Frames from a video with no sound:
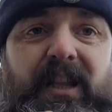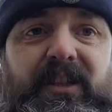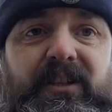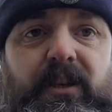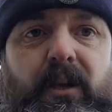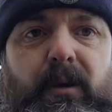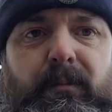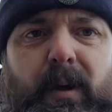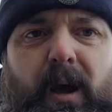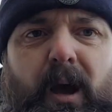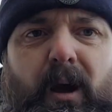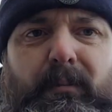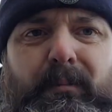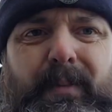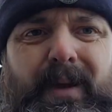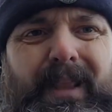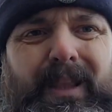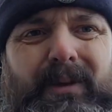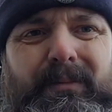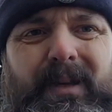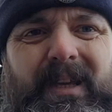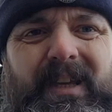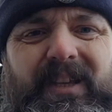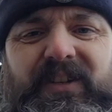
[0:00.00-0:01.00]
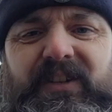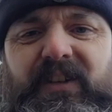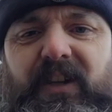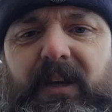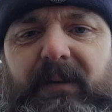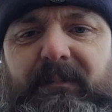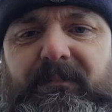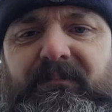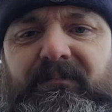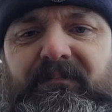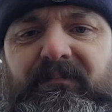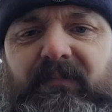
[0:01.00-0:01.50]
about a millimetre
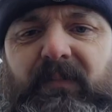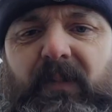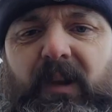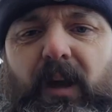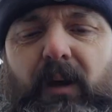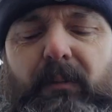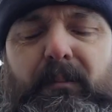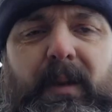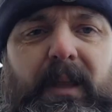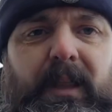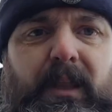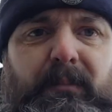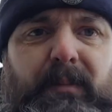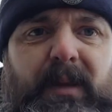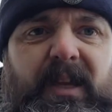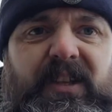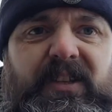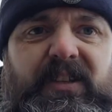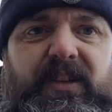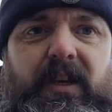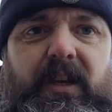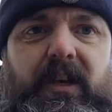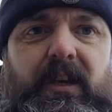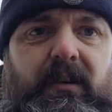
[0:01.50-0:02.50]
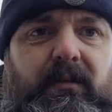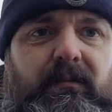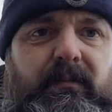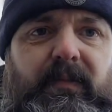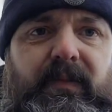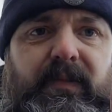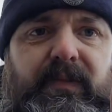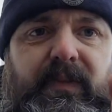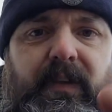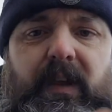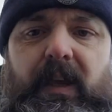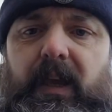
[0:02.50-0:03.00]

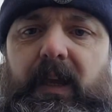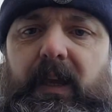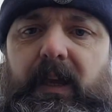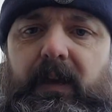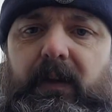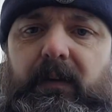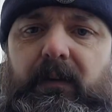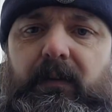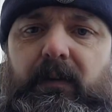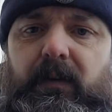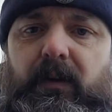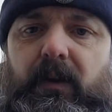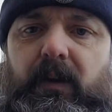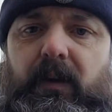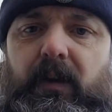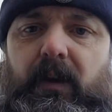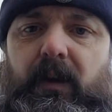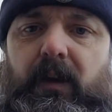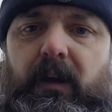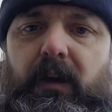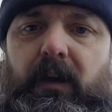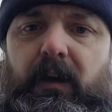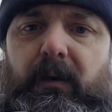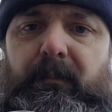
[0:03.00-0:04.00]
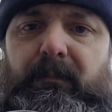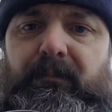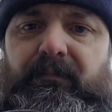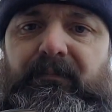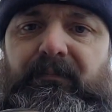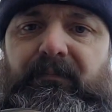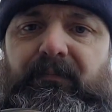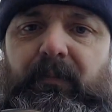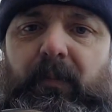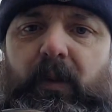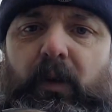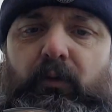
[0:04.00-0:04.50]
thick
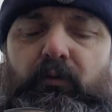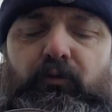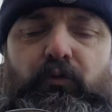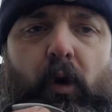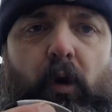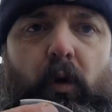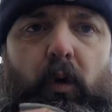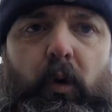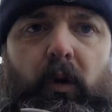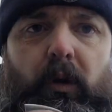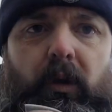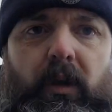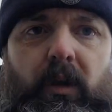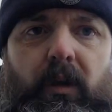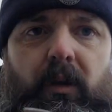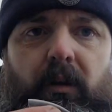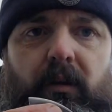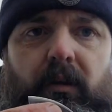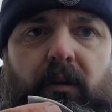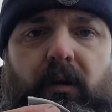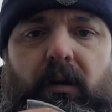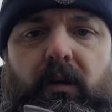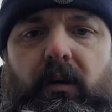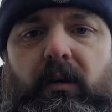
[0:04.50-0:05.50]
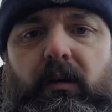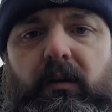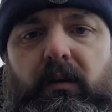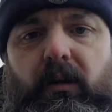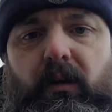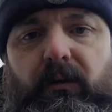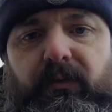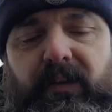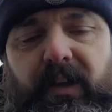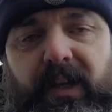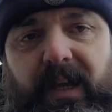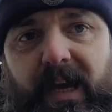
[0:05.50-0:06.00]
roll
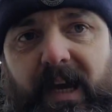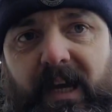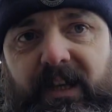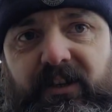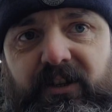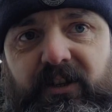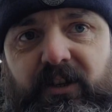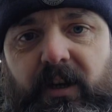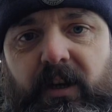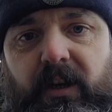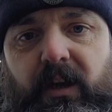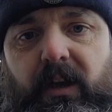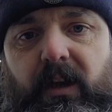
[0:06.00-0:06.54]
on the edge,